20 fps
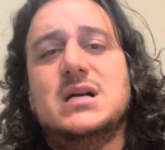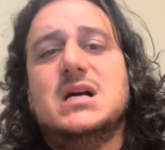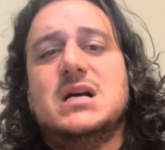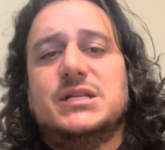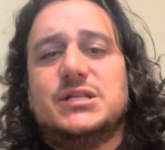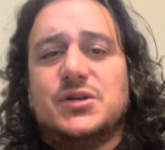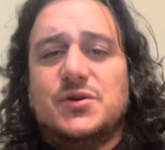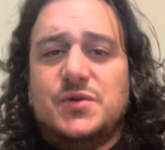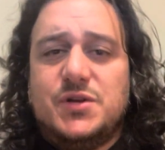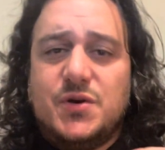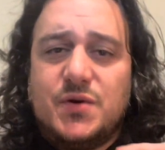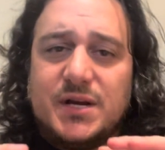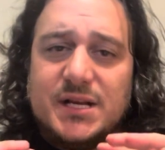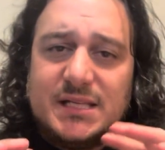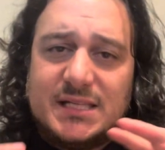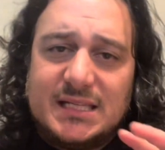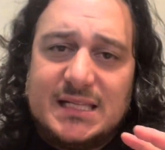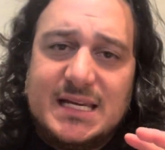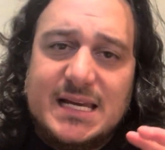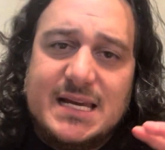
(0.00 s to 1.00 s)
So you can
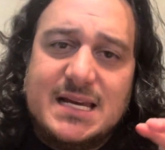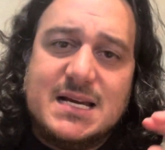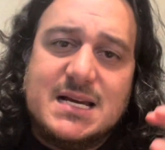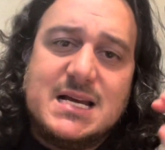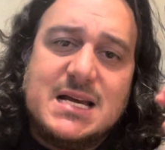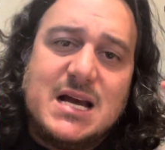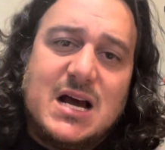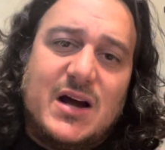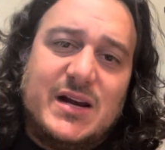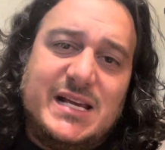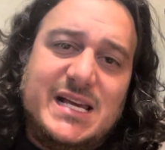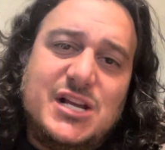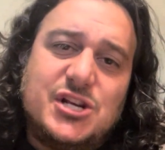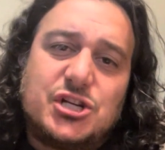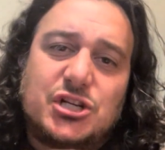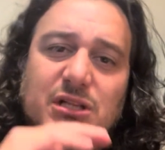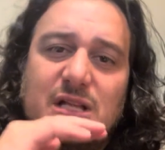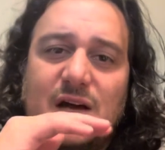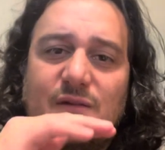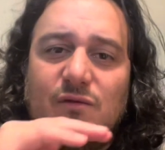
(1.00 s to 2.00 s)
see on each
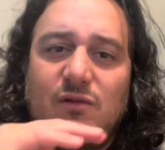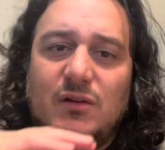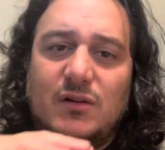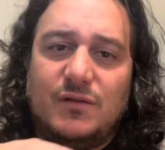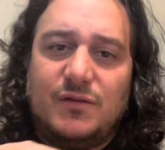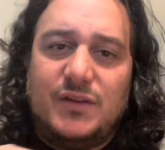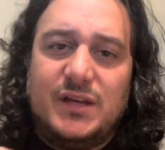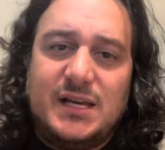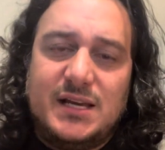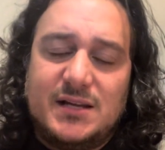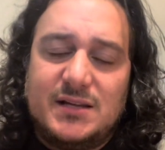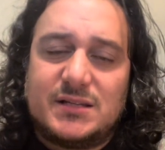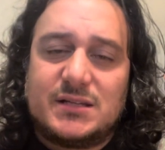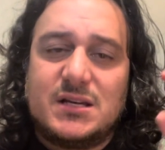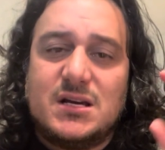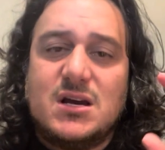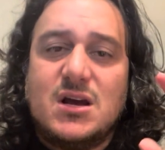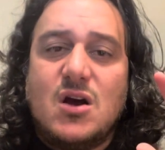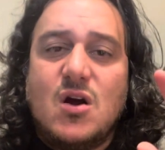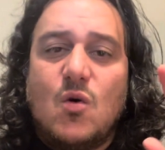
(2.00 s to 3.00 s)
level of these,
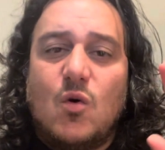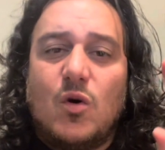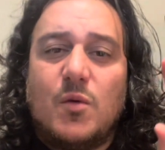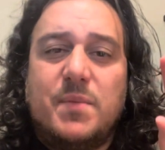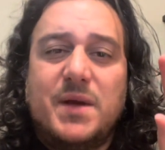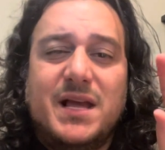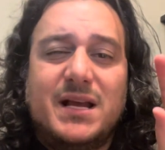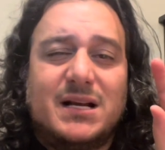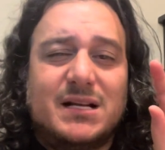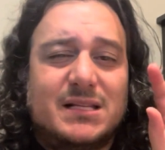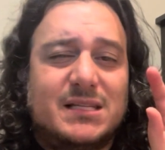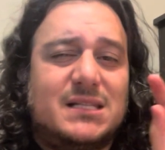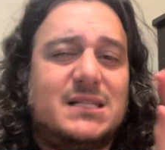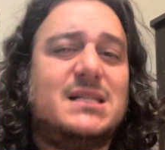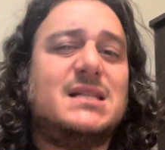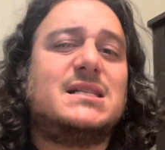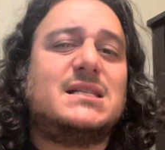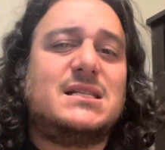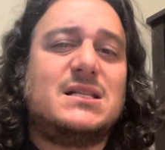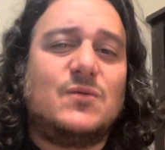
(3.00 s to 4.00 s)
we're being
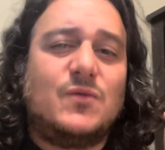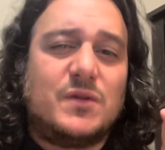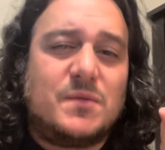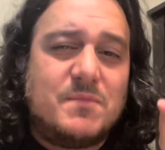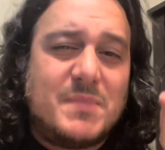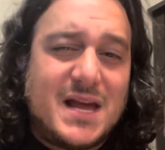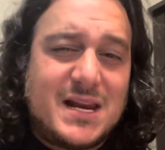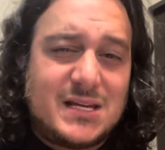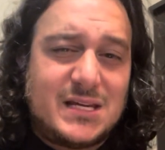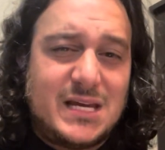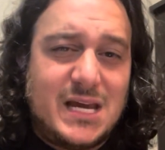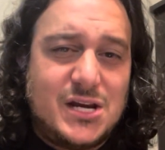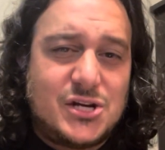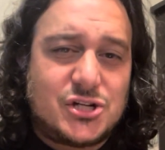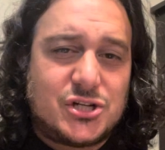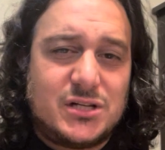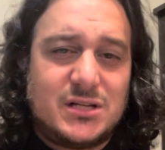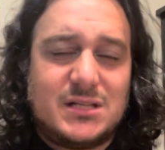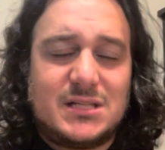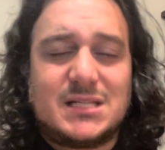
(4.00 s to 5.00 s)
consistent with
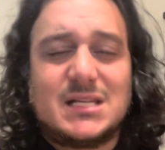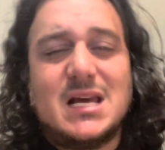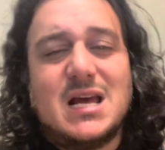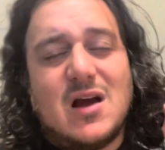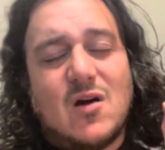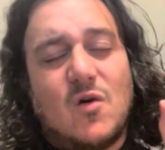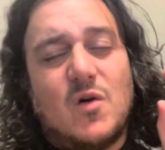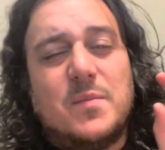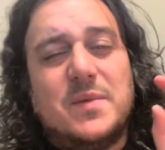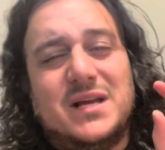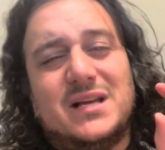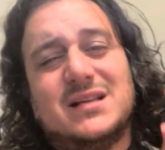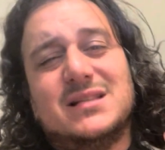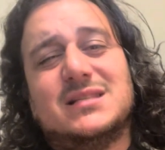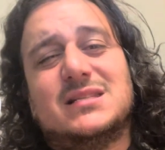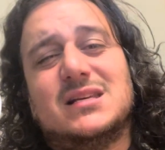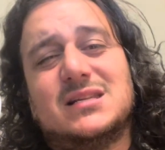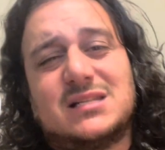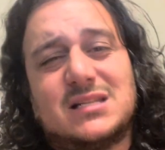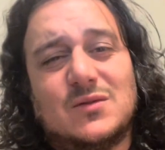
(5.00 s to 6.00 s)
medications and we're being
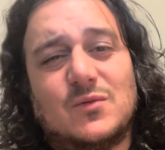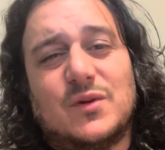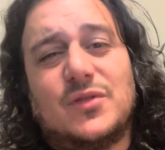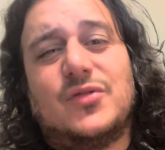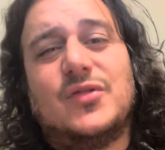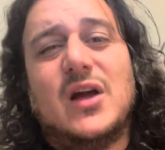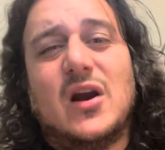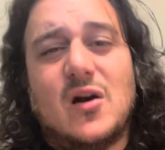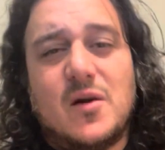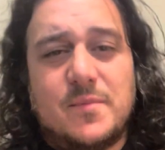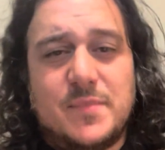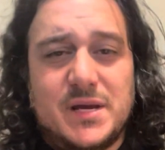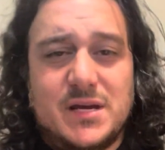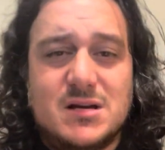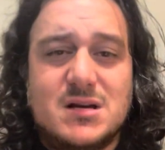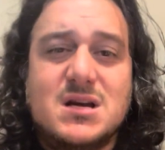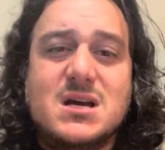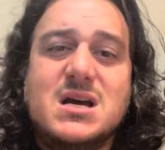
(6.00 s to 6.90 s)
consistent with therapy.